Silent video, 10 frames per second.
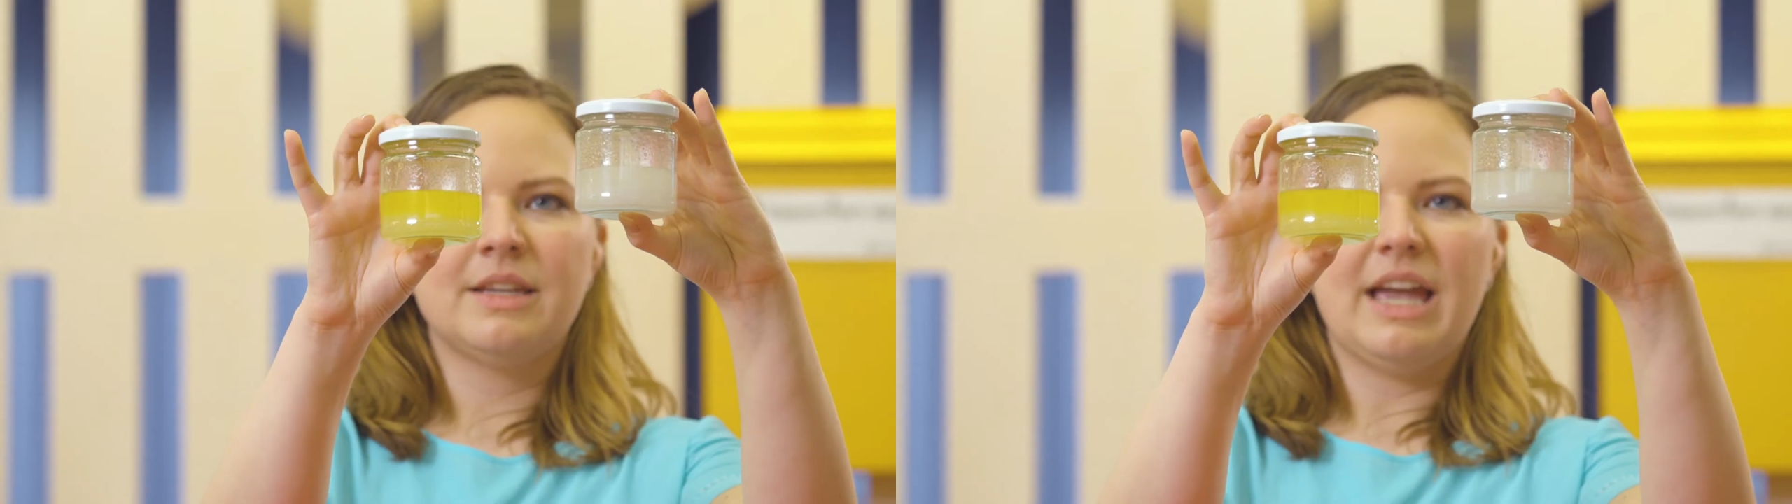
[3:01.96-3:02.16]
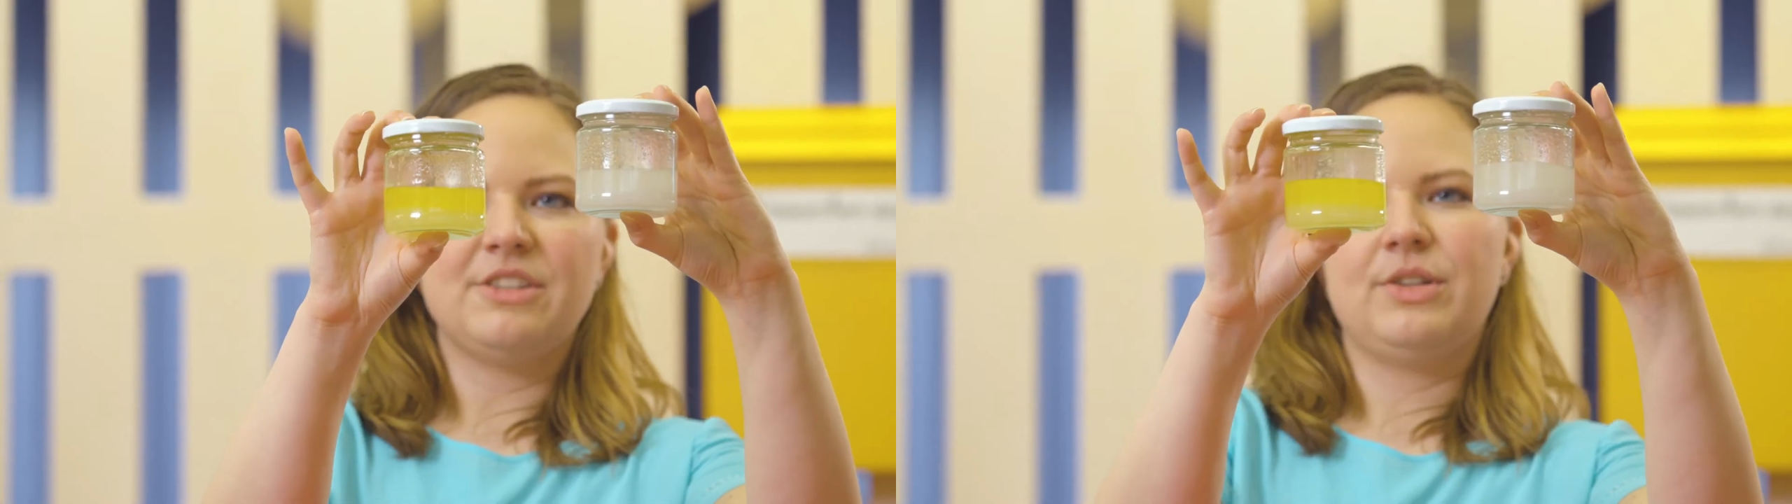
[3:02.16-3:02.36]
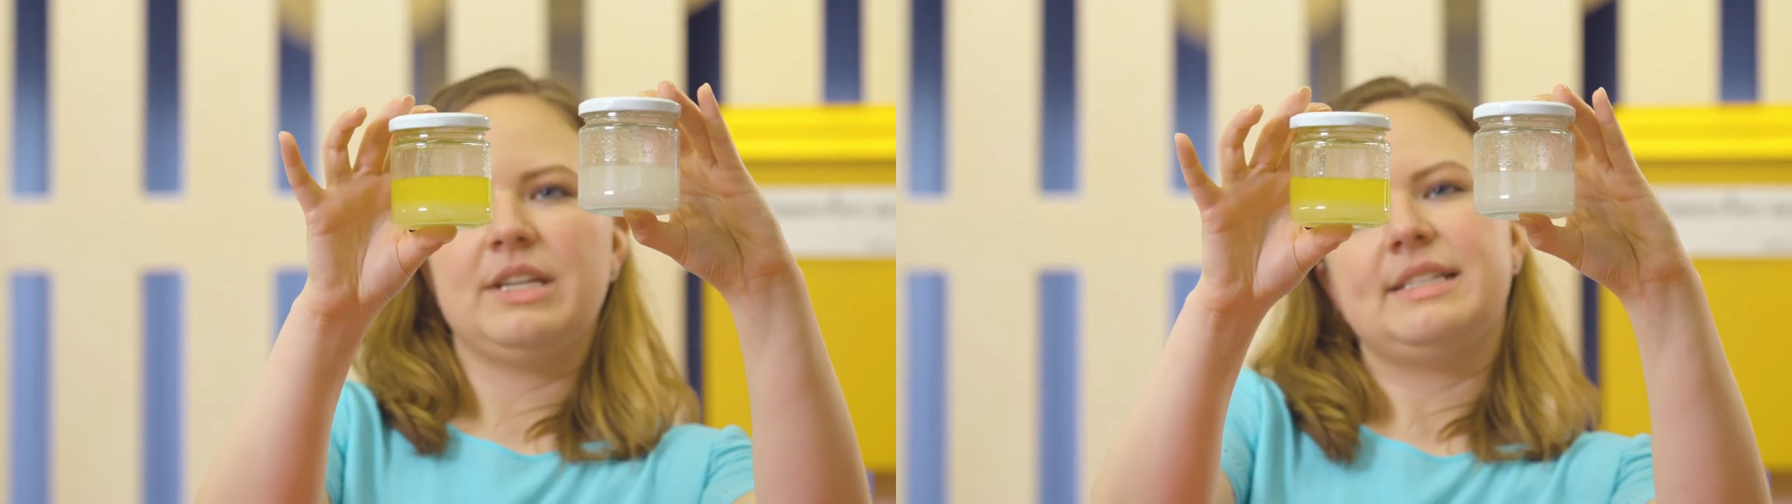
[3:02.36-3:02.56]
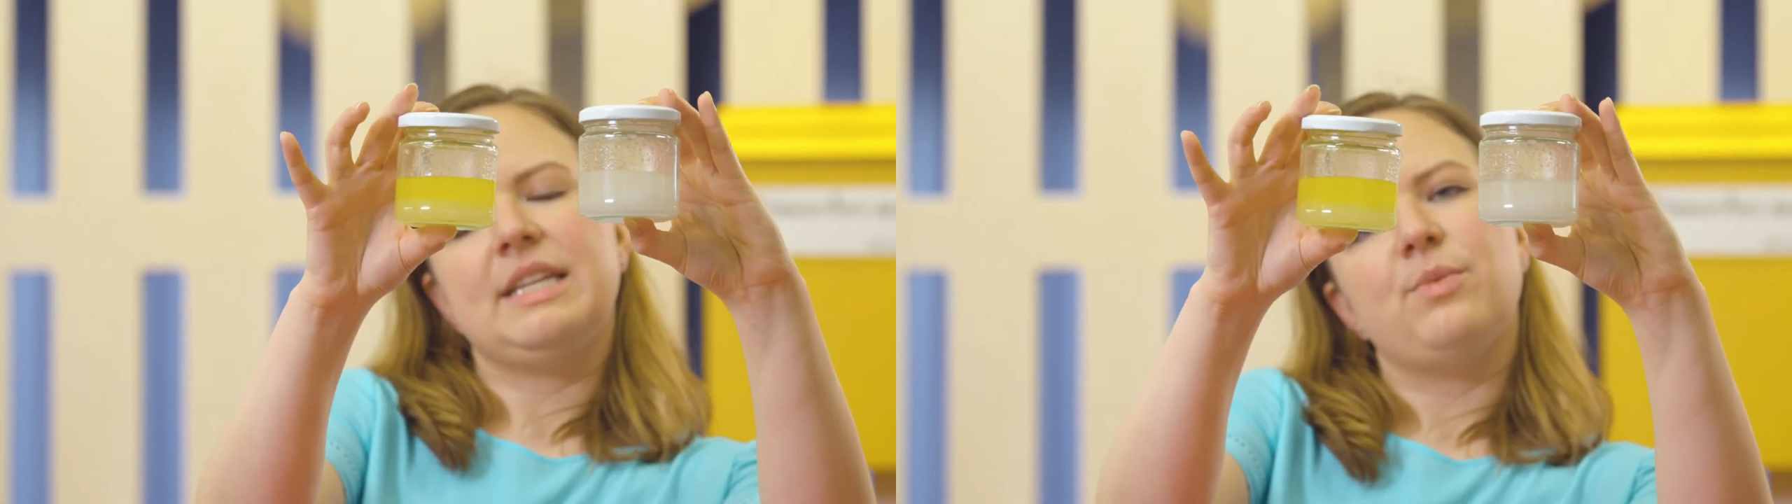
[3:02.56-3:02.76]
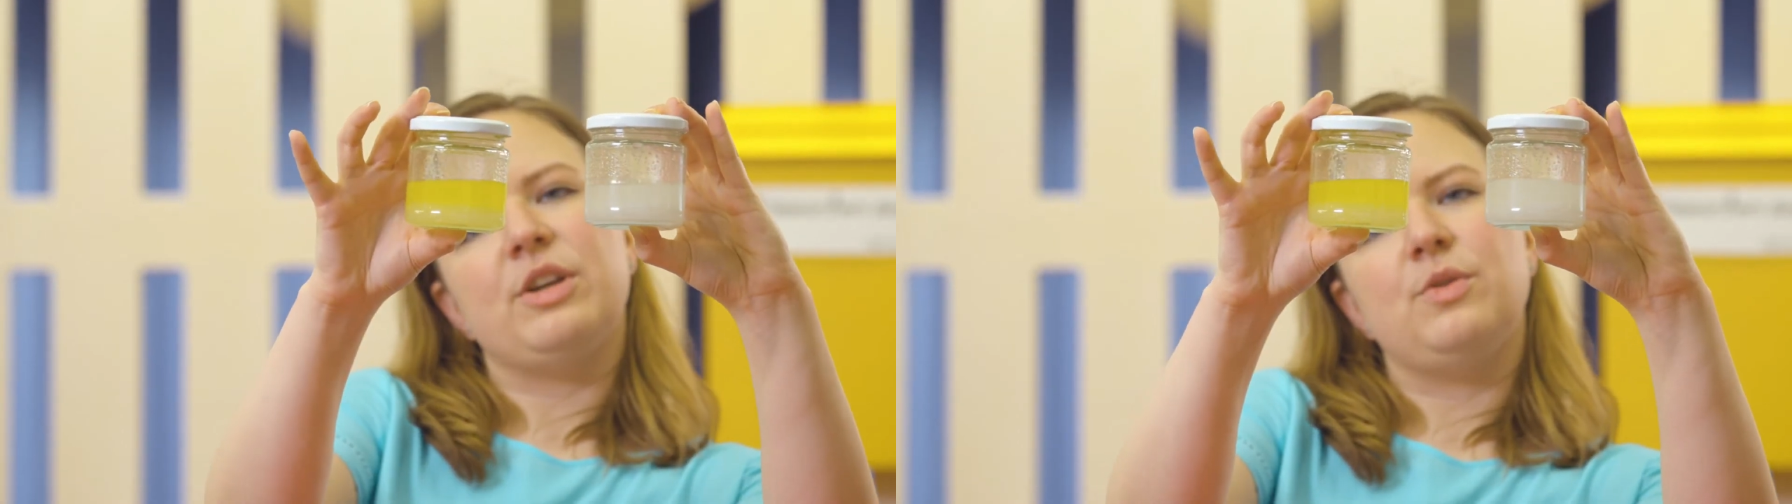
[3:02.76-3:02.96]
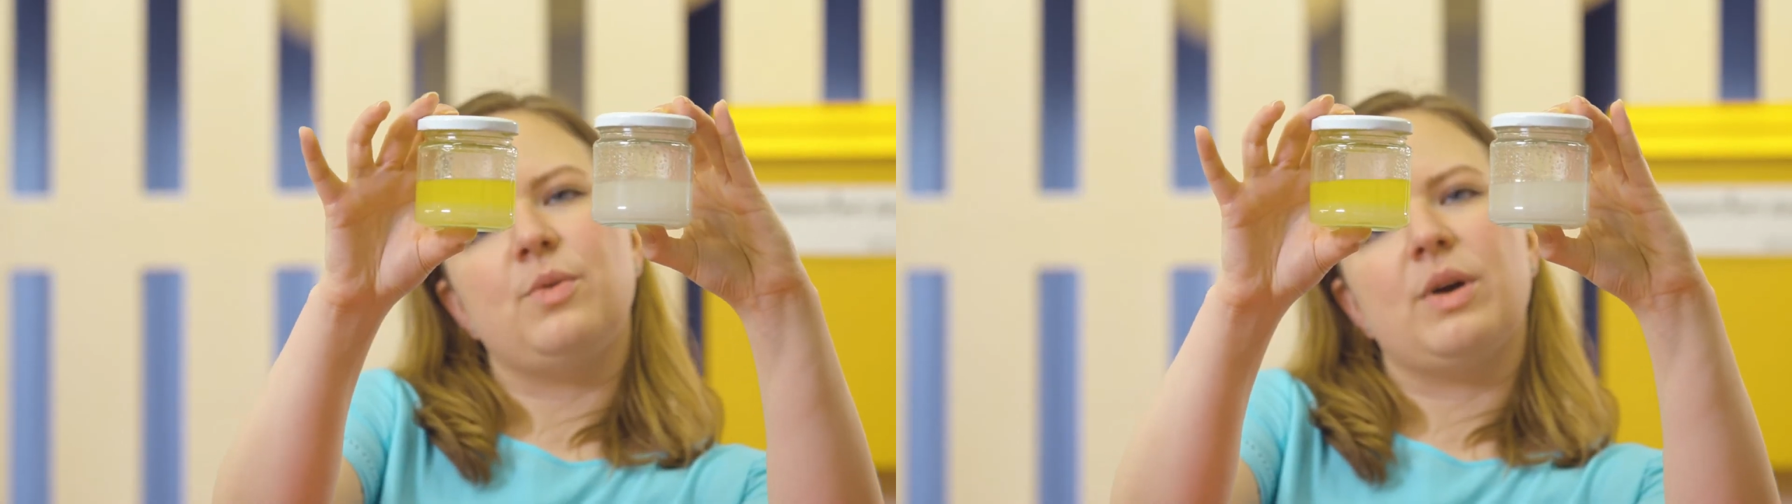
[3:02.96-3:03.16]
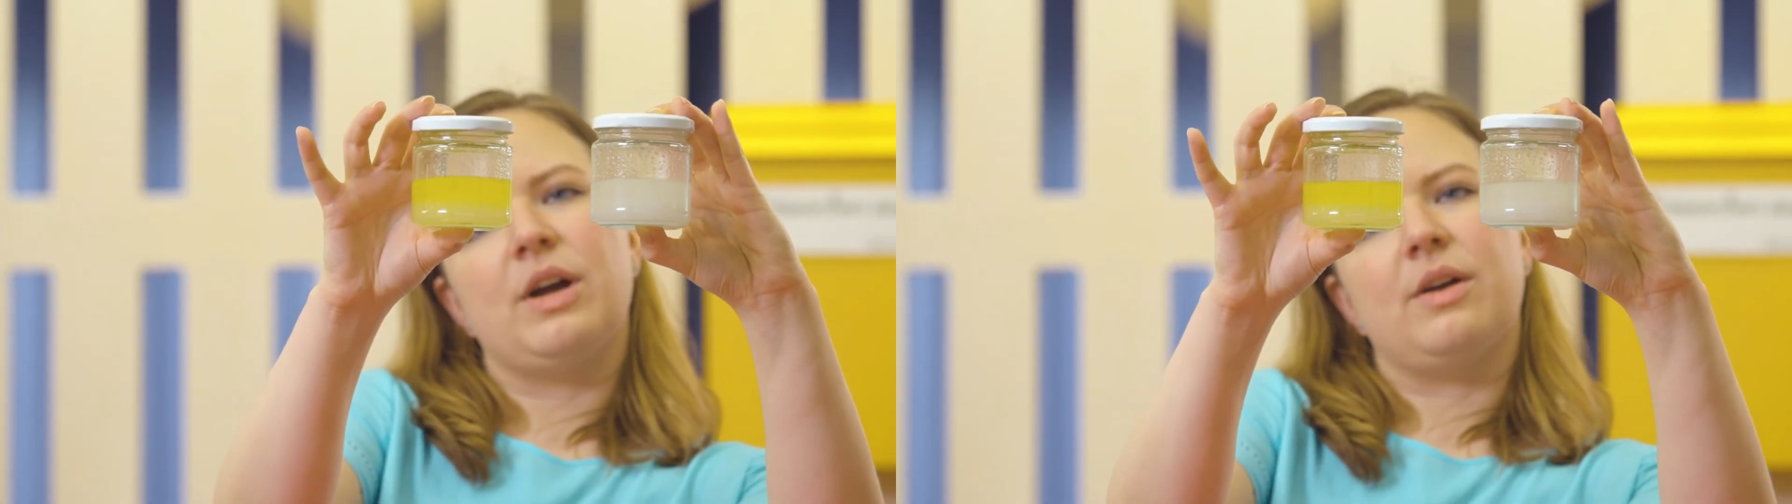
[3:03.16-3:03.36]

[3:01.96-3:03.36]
As you can see, when you